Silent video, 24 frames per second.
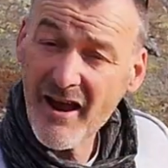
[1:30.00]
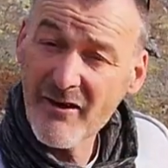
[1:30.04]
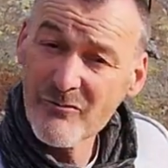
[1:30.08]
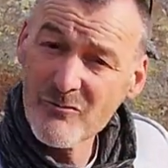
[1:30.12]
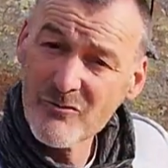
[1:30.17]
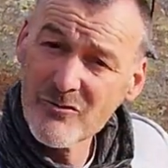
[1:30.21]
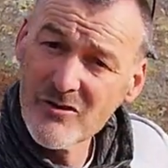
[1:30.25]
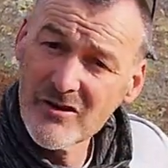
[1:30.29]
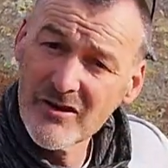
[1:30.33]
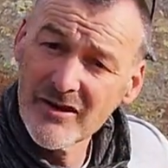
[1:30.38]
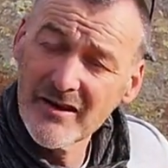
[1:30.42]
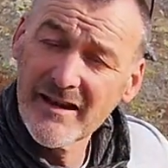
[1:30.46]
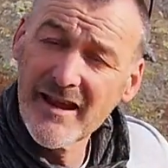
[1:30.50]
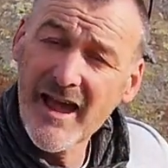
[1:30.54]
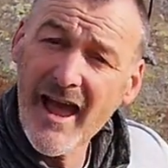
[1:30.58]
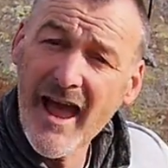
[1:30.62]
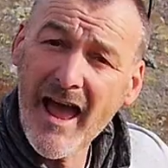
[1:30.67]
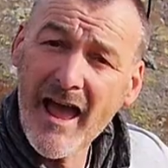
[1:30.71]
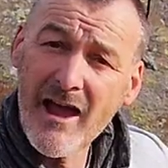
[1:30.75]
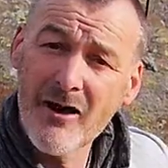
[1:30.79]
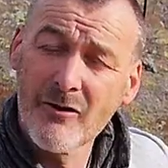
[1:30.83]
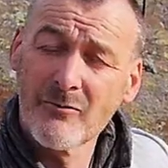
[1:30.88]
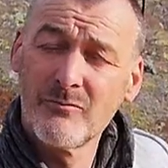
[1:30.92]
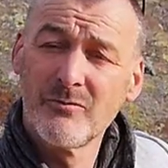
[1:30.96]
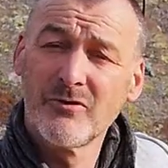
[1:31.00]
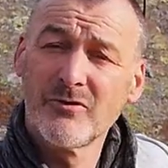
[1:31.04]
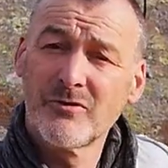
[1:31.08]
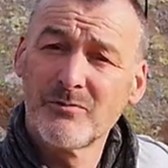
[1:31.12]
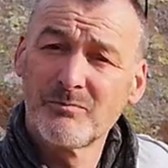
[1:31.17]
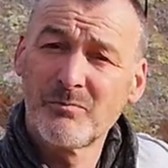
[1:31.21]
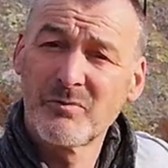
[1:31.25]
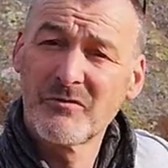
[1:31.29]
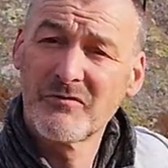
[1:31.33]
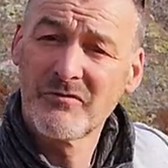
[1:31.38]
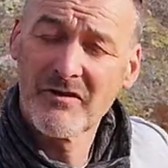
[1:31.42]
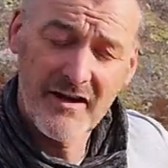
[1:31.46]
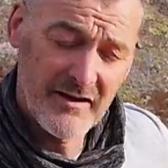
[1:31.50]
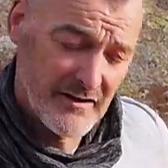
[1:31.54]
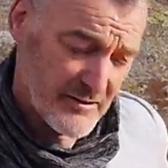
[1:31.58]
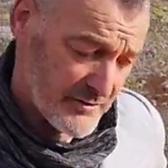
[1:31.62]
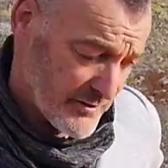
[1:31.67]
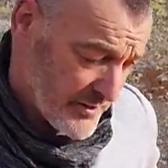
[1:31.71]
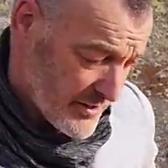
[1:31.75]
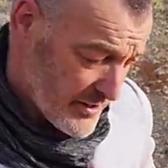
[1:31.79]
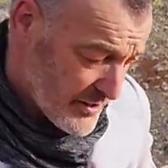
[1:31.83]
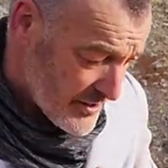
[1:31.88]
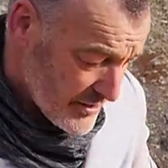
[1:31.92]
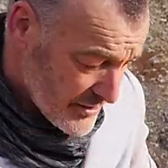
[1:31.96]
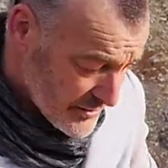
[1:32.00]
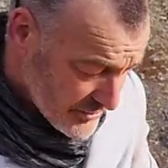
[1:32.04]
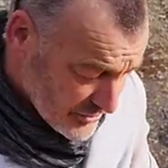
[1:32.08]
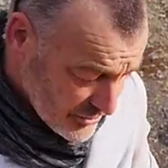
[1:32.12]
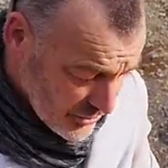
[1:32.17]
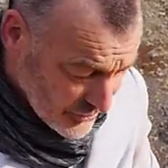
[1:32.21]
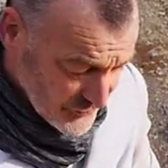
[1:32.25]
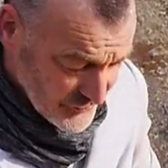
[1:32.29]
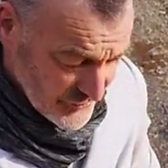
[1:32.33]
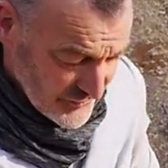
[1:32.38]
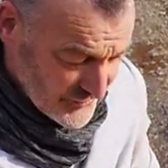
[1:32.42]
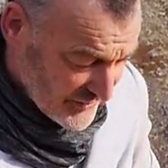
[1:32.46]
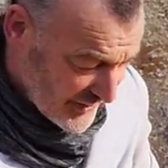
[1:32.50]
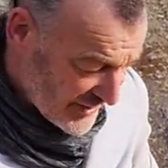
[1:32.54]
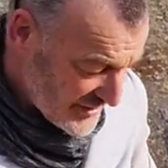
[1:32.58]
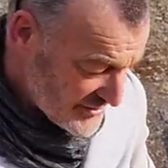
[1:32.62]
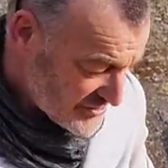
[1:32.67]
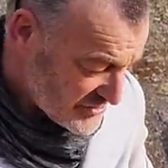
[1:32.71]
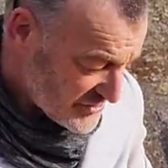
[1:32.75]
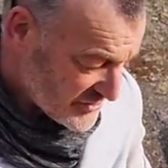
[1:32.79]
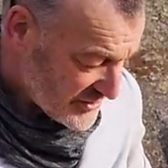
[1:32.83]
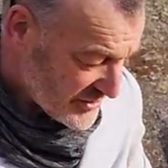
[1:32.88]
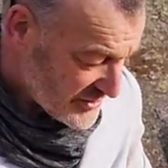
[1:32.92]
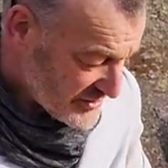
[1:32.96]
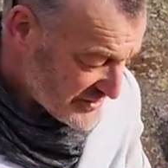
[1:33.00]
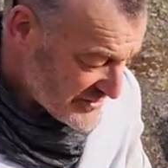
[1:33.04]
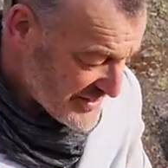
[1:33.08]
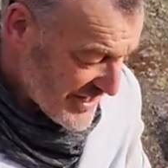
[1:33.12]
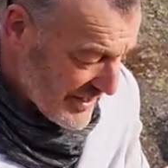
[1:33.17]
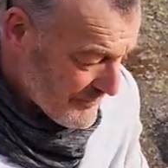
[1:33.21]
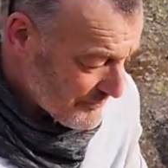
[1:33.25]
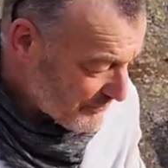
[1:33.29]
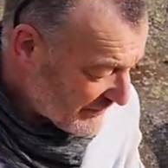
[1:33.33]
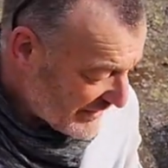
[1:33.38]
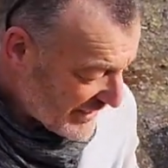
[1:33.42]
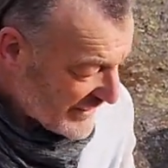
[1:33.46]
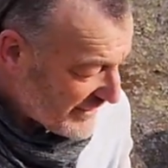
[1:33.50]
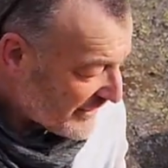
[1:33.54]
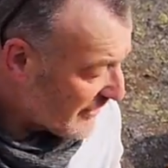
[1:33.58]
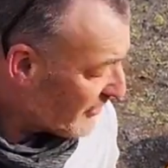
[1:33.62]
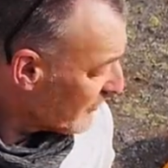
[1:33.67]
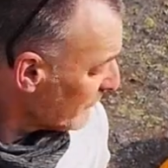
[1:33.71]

really helps prevent condensation and damp getting